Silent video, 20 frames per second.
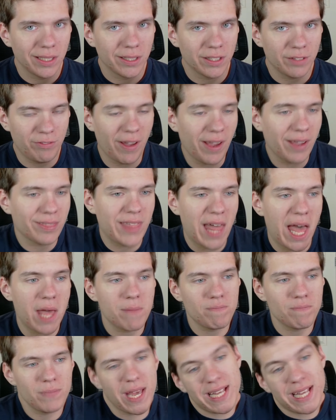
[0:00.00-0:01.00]
The fact
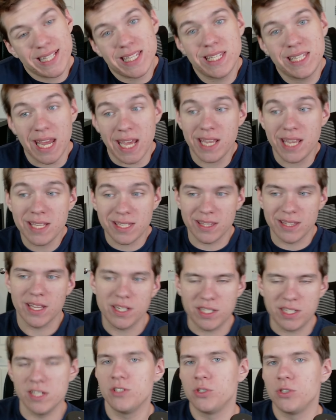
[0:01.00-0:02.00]
that it stays in the
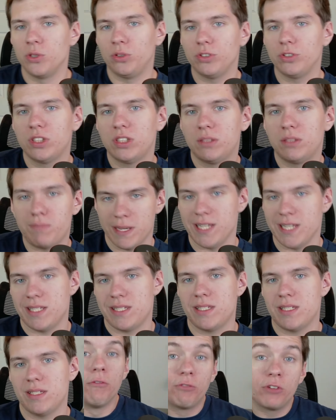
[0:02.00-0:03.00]
digital
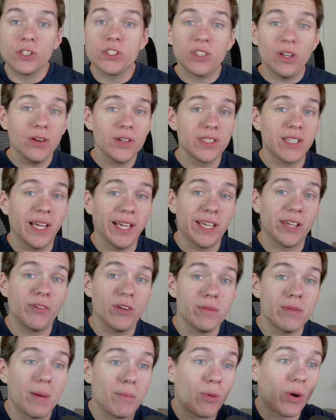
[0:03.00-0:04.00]
space. For as long as I can
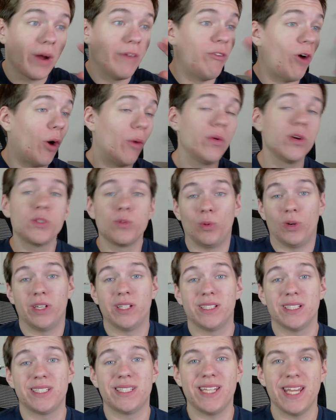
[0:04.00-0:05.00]
remember, I've always
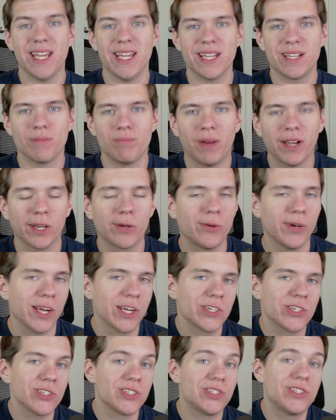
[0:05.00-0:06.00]
wanted to take my
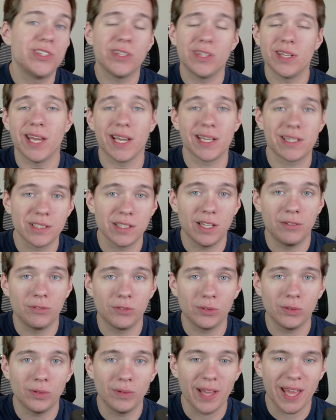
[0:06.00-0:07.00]
creations to the next
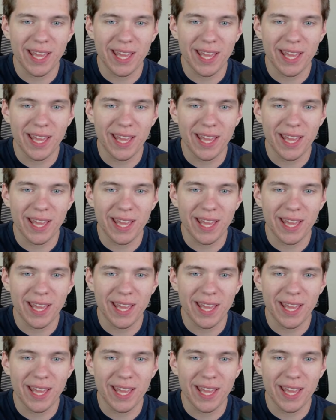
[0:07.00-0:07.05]
level.